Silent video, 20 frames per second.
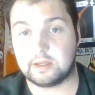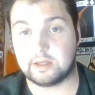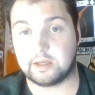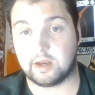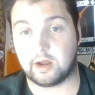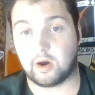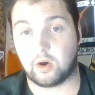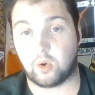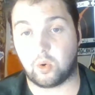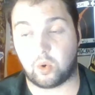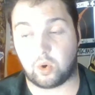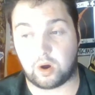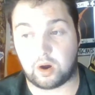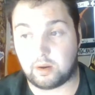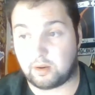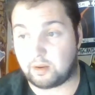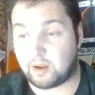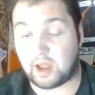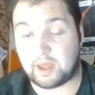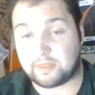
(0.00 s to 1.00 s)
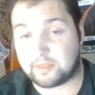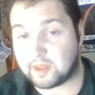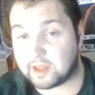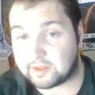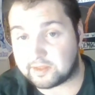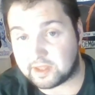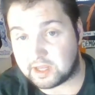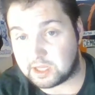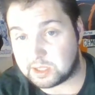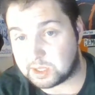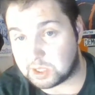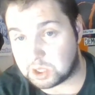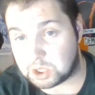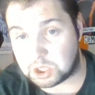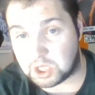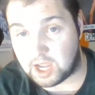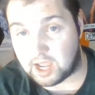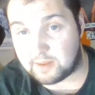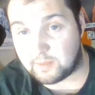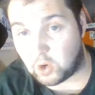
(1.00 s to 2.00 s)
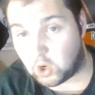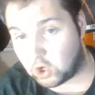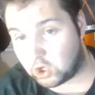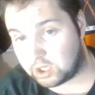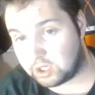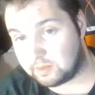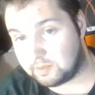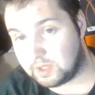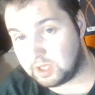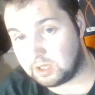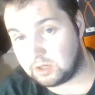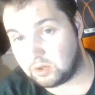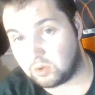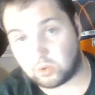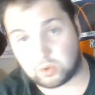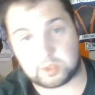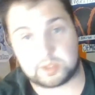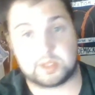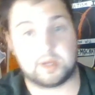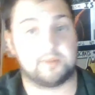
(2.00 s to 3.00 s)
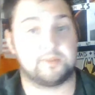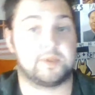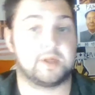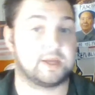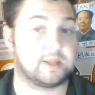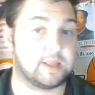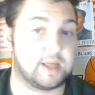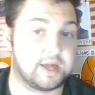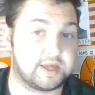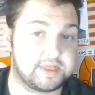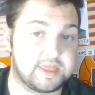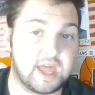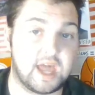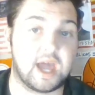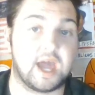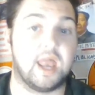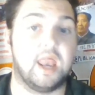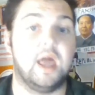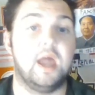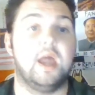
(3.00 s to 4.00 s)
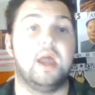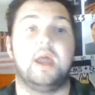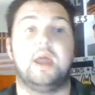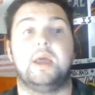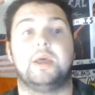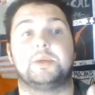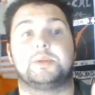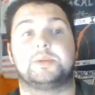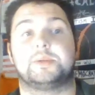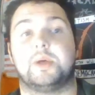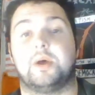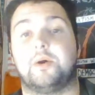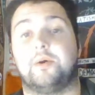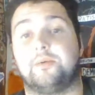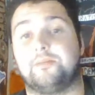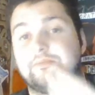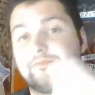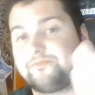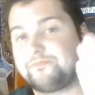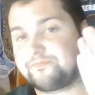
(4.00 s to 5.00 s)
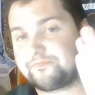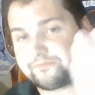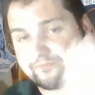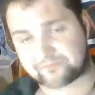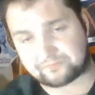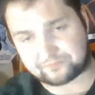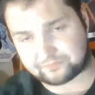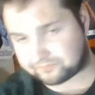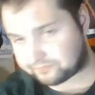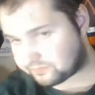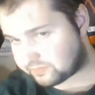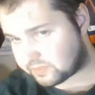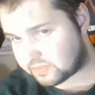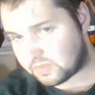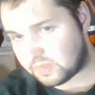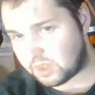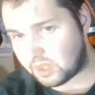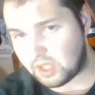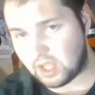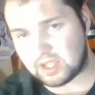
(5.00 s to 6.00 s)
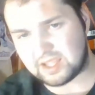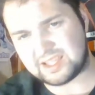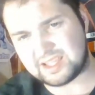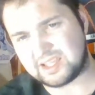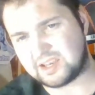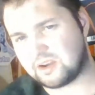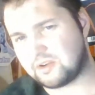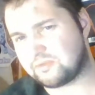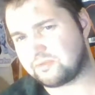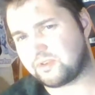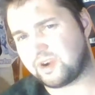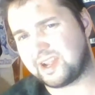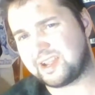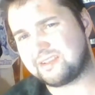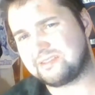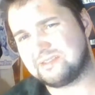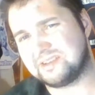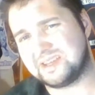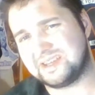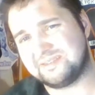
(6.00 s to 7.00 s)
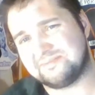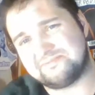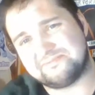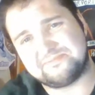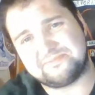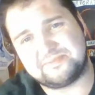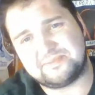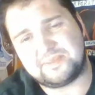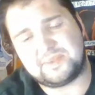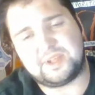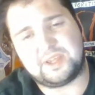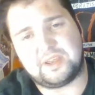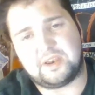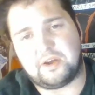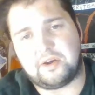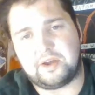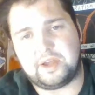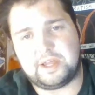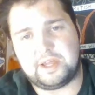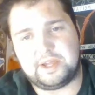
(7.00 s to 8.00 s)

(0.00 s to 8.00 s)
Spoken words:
you know, or I think that it's a sham argument or something like that. So, you know, frankly, you know,